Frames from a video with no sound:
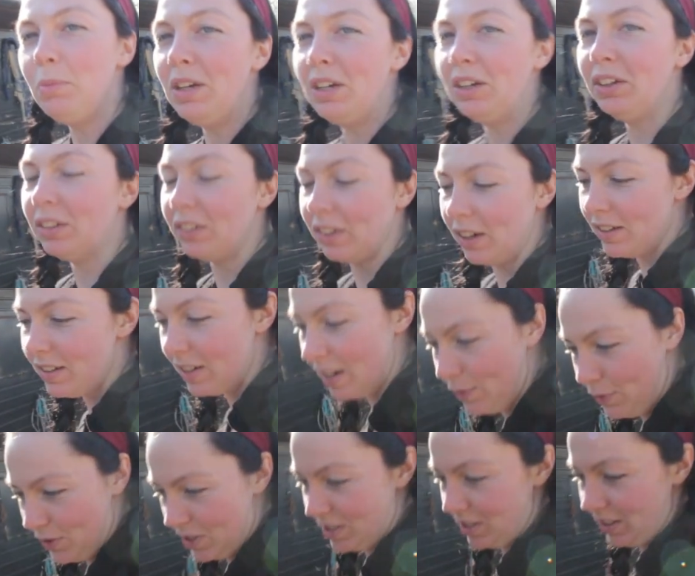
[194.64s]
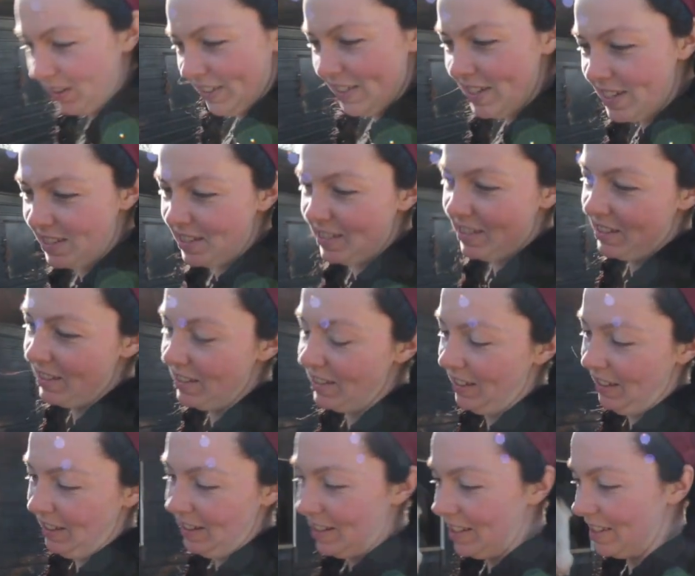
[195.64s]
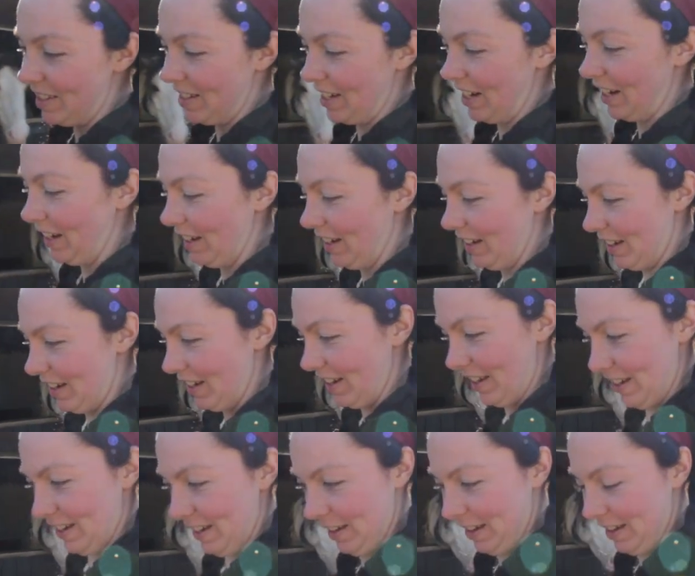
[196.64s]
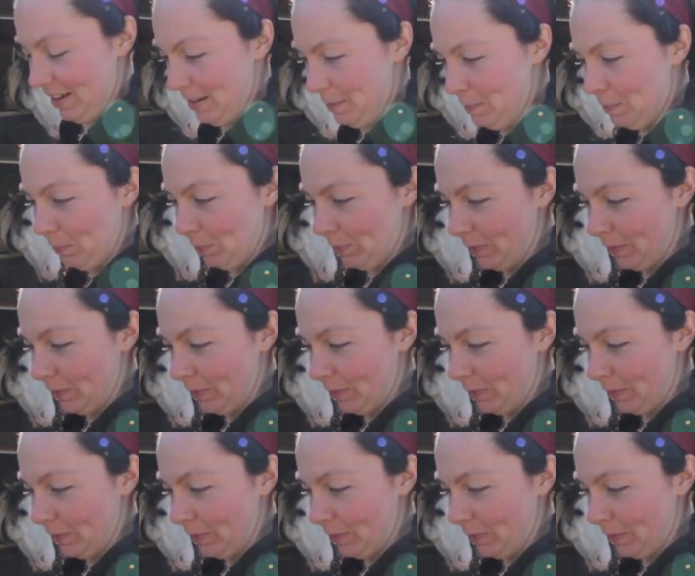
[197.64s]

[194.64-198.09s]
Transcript: me a good idea for sizes at least. Yeah,